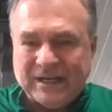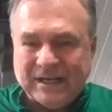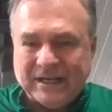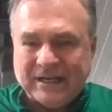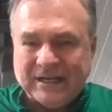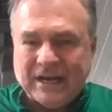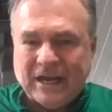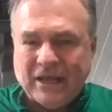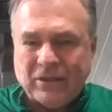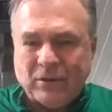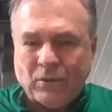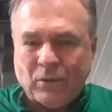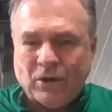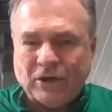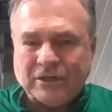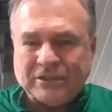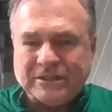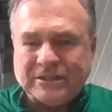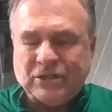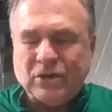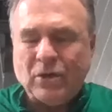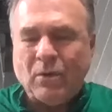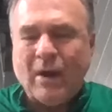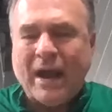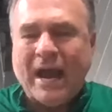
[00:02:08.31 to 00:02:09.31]
In other
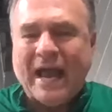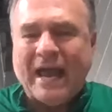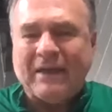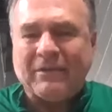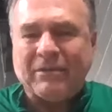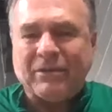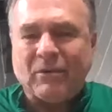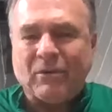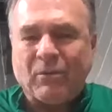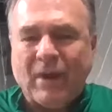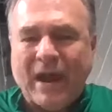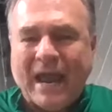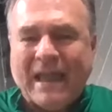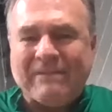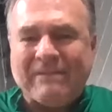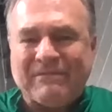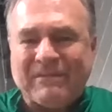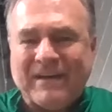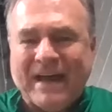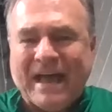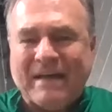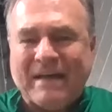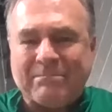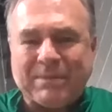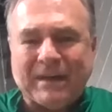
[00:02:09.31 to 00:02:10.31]
words, do I have the right
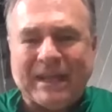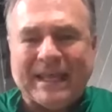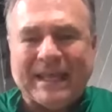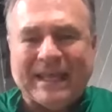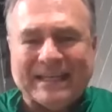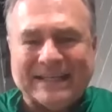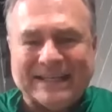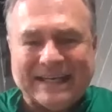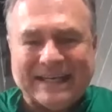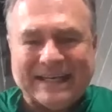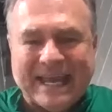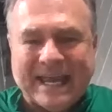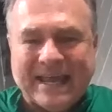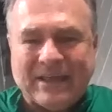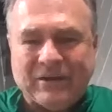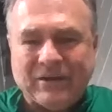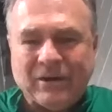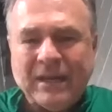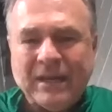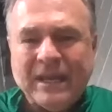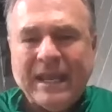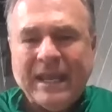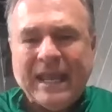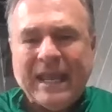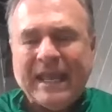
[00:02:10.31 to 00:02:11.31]
five playing together?
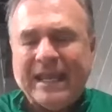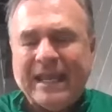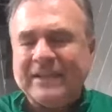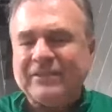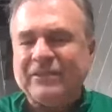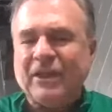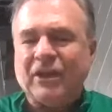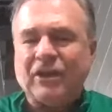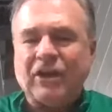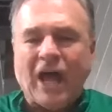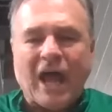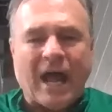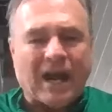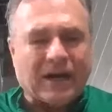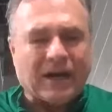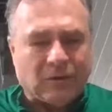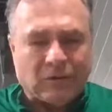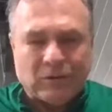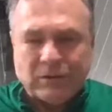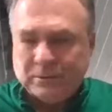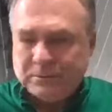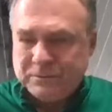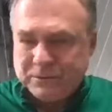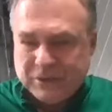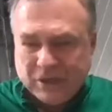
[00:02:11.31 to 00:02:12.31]
The locker
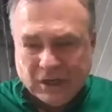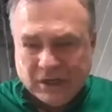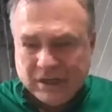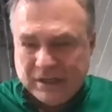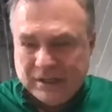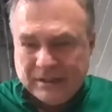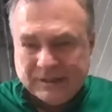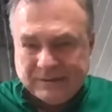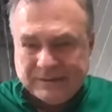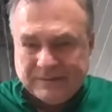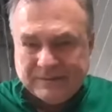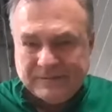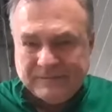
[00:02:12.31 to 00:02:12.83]
room's good.